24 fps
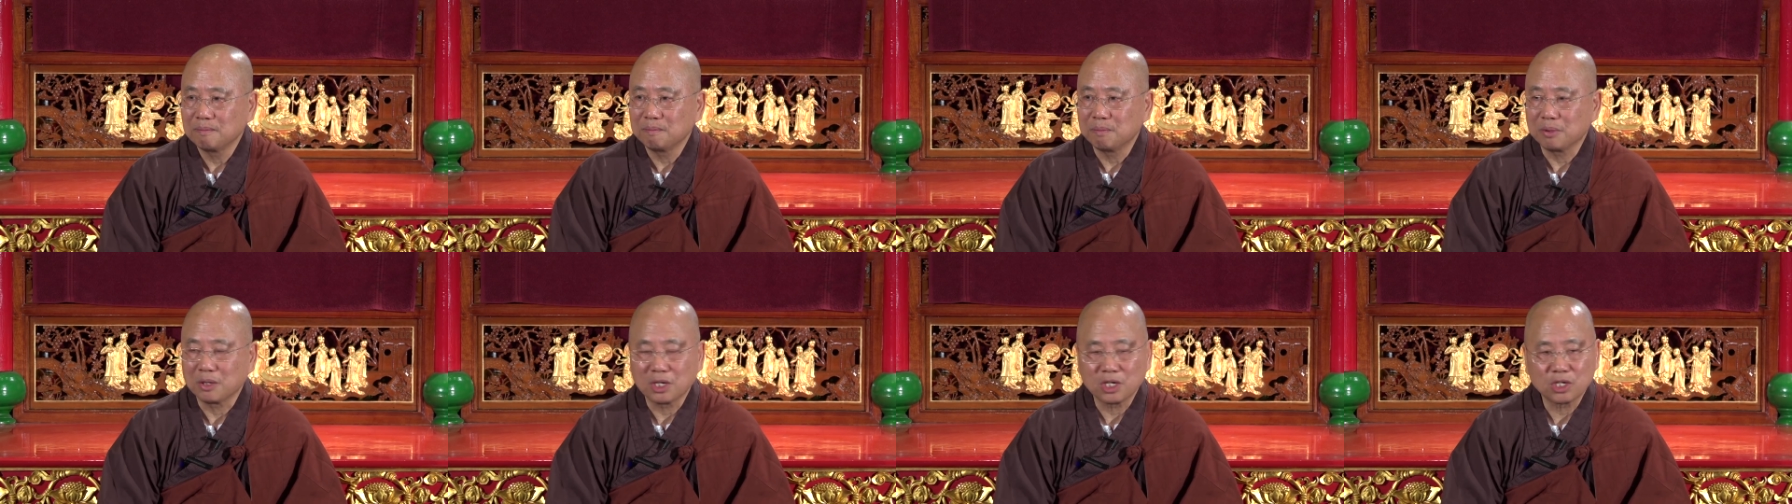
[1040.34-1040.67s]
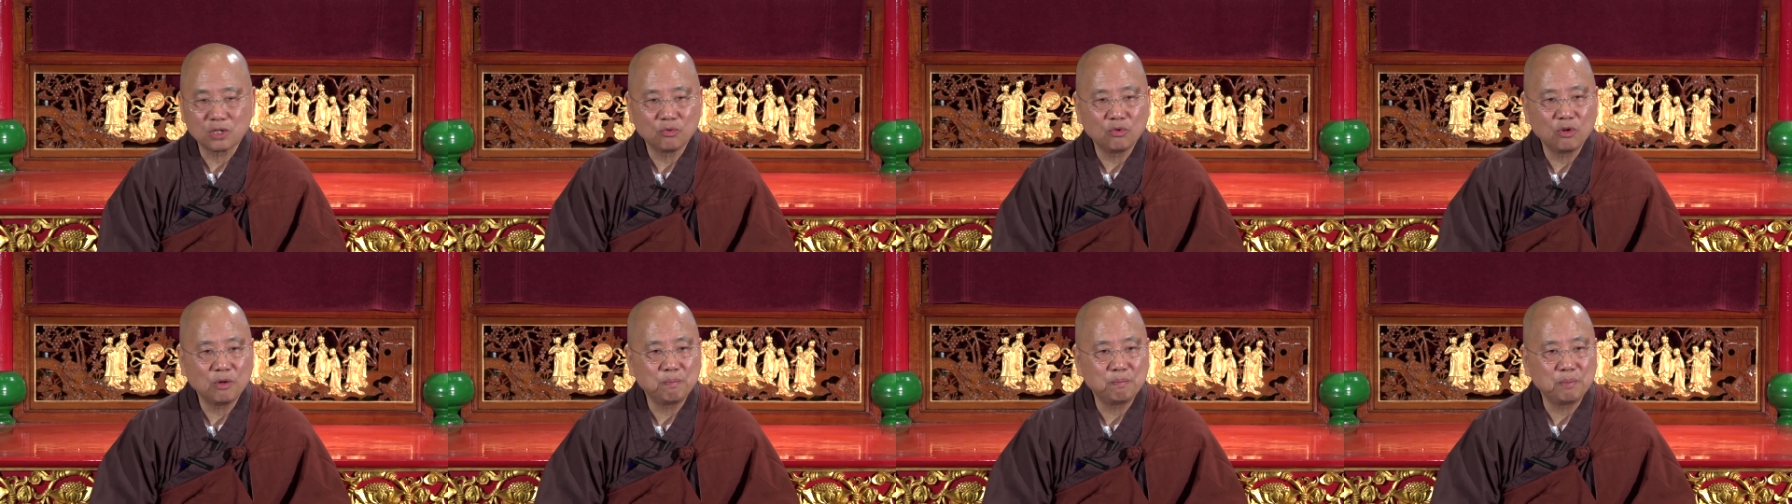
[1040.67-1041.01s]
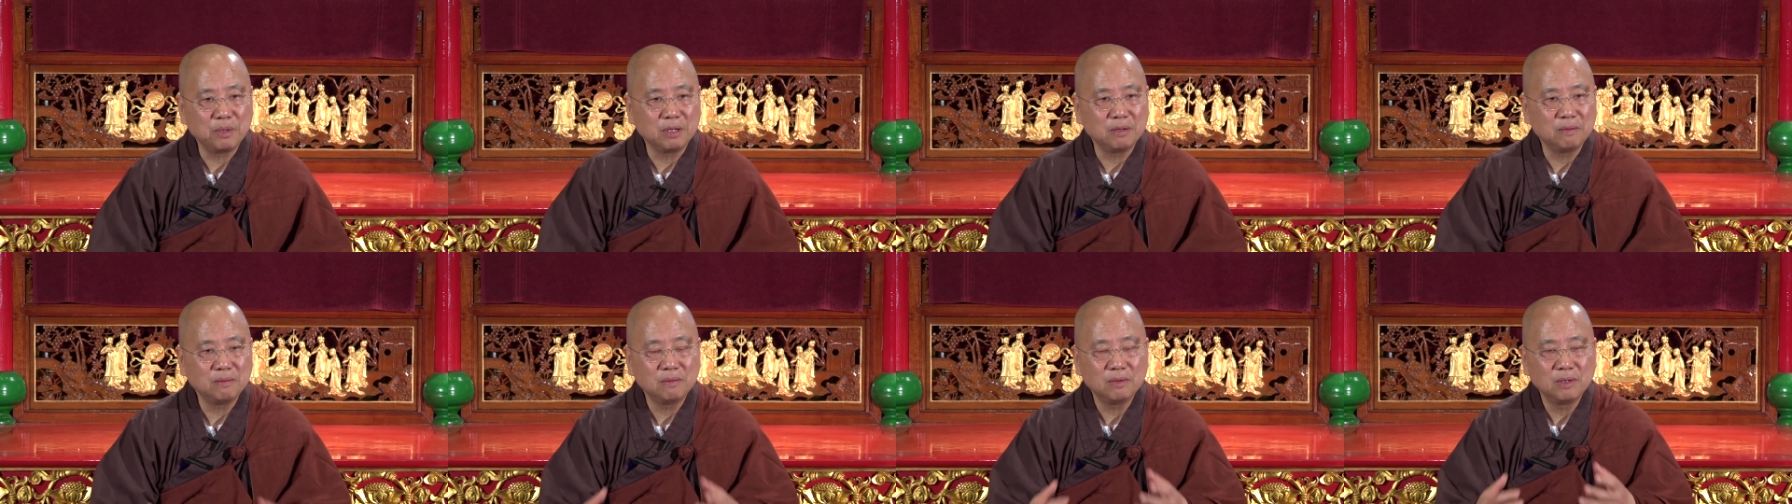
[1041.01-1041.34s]
Because we've
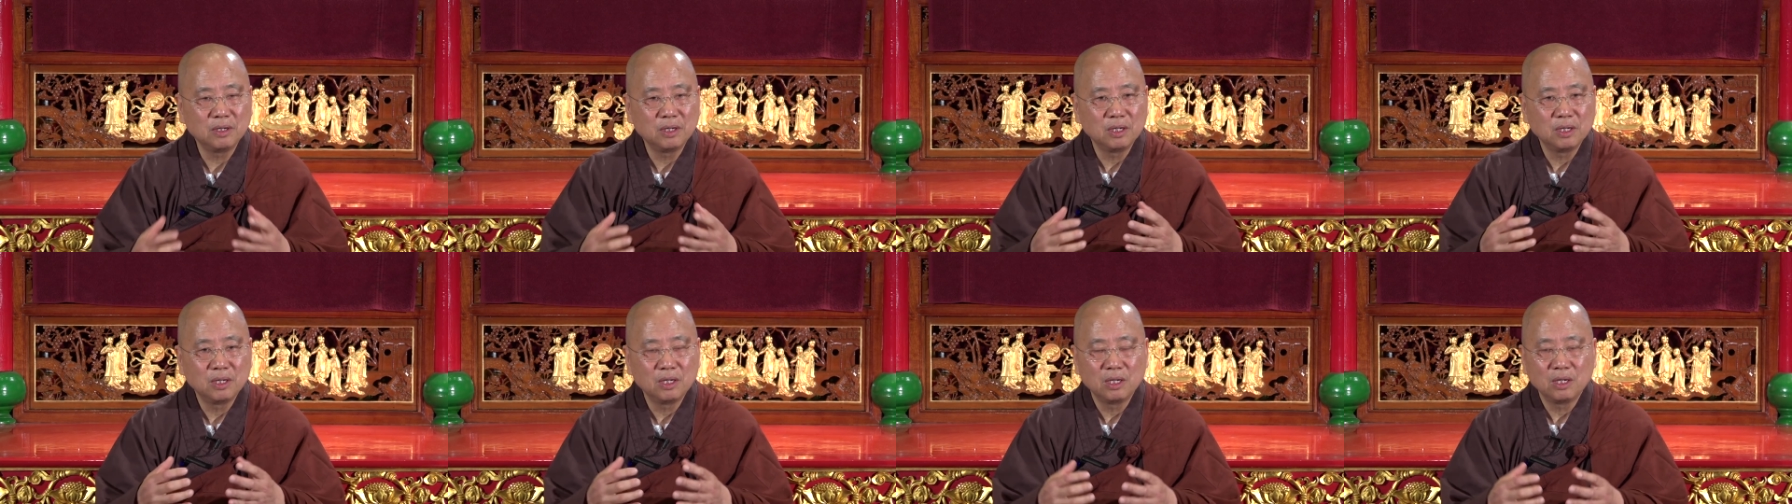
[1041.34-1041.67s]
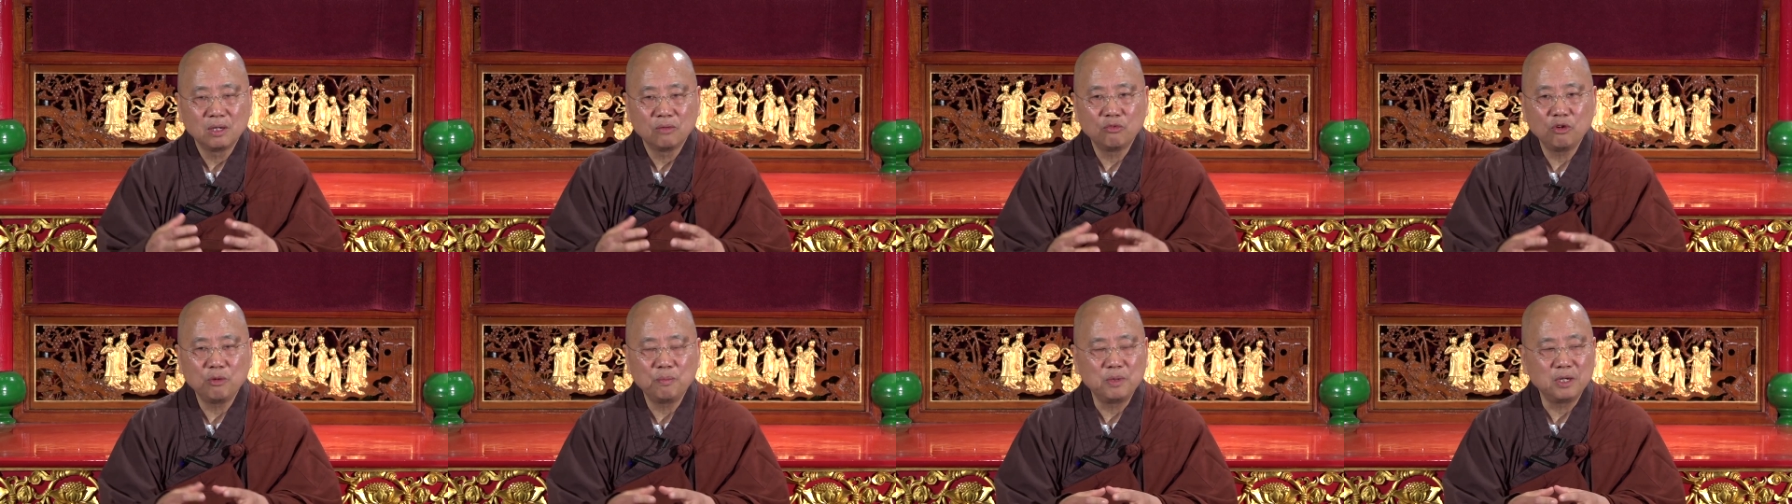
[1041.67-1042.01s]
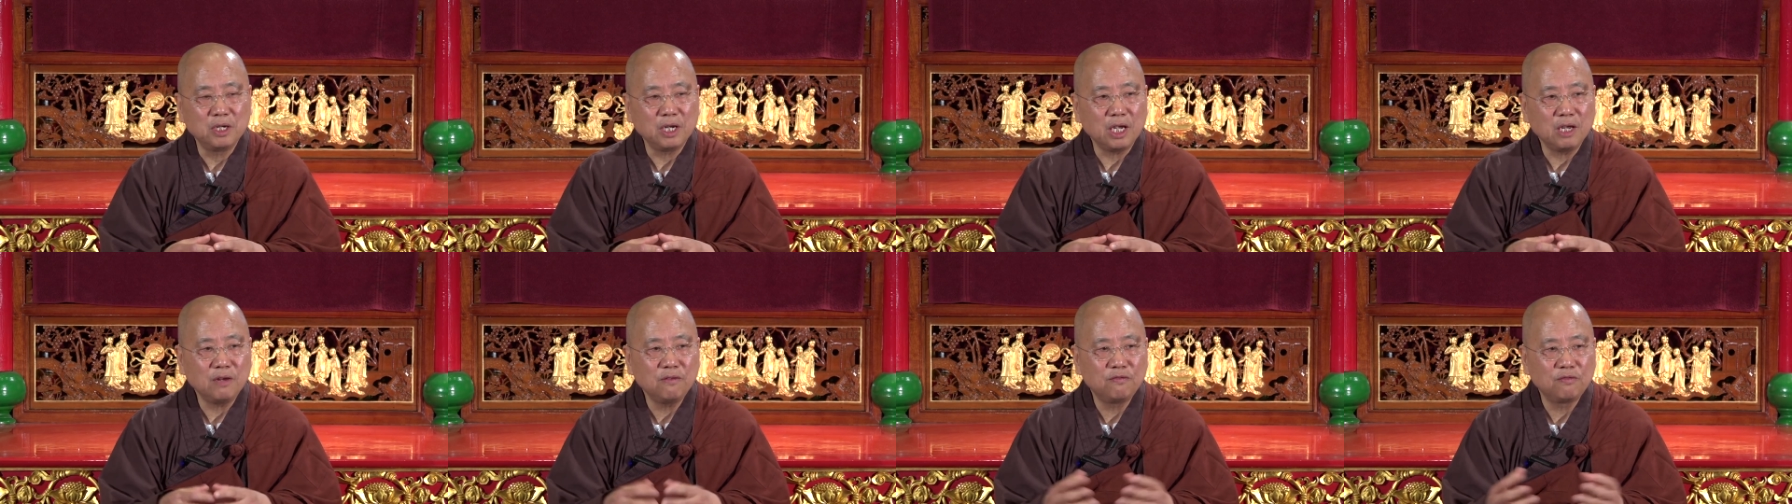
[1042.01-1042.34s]
been
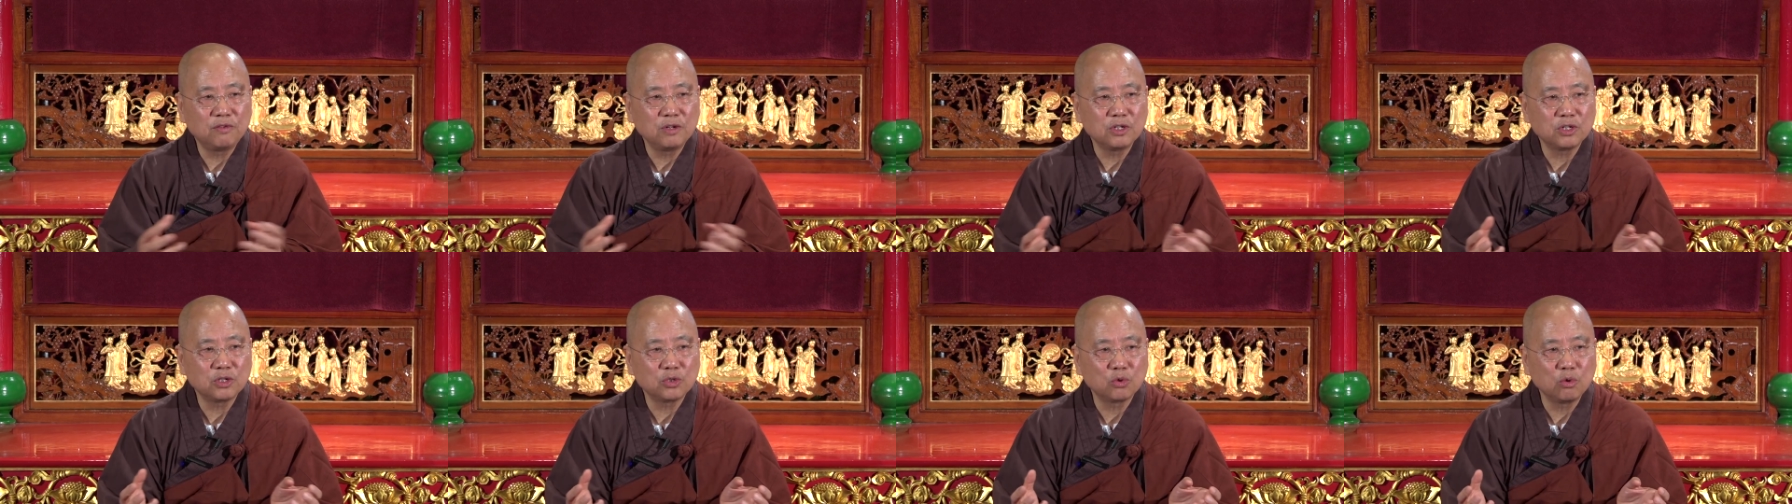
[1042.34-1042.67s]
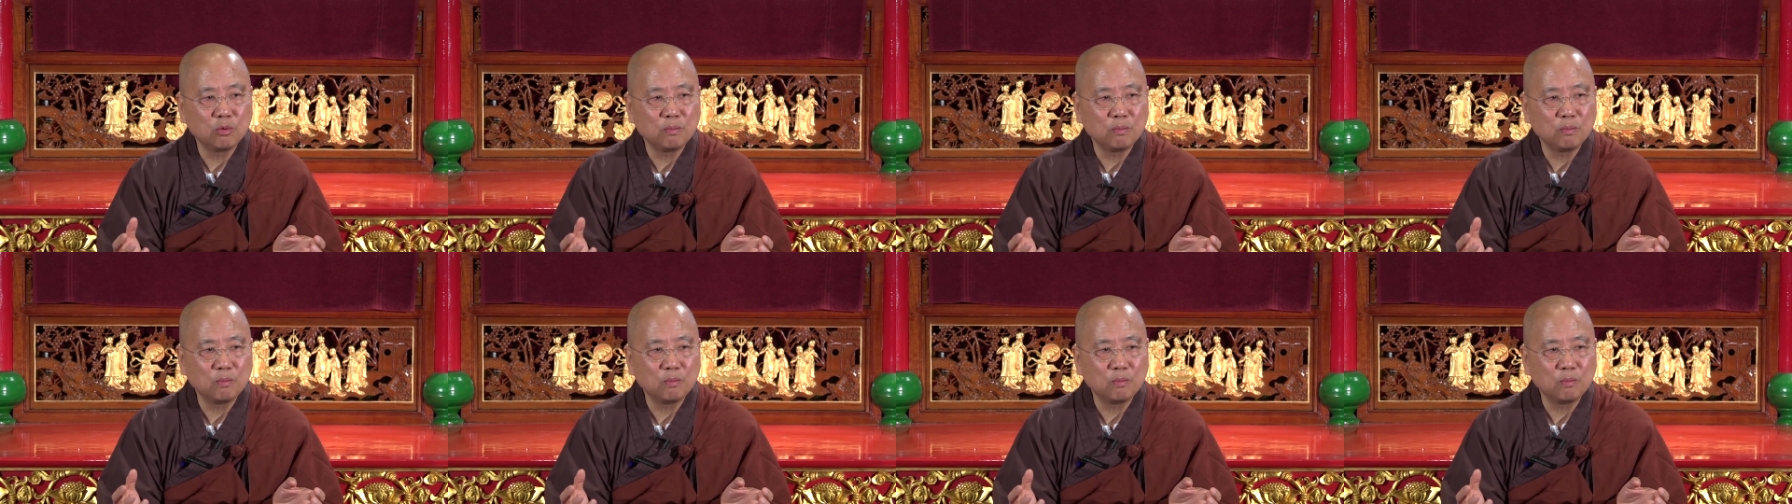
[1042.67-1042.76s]
influenced